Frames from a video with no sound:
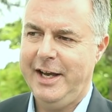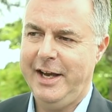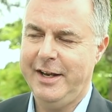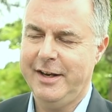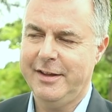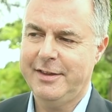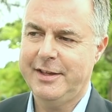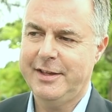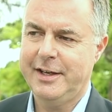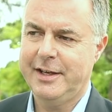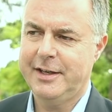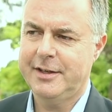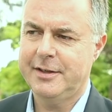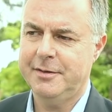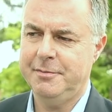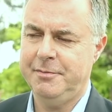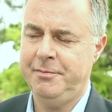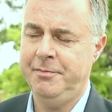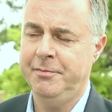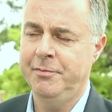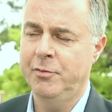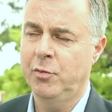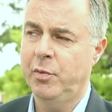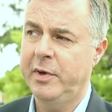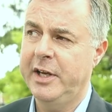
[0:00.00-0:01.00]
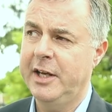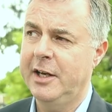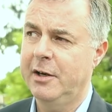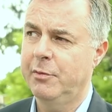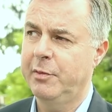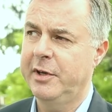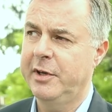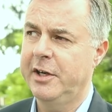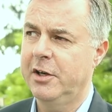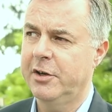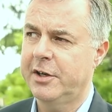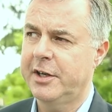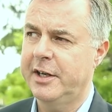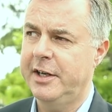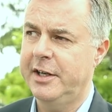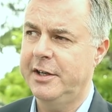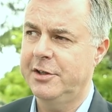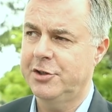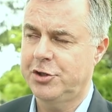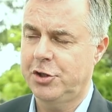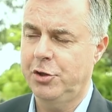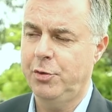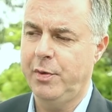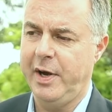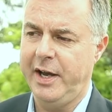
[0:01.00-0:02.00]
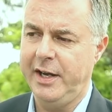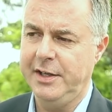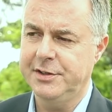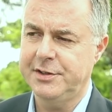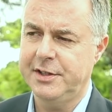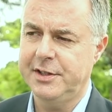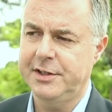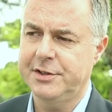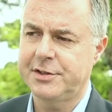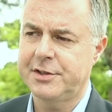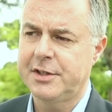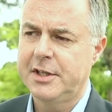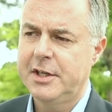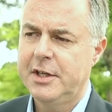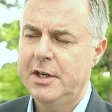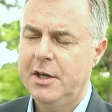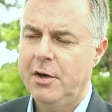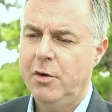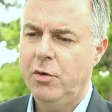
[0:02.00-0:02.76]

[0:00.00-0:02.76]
And I think we look at it in two ways.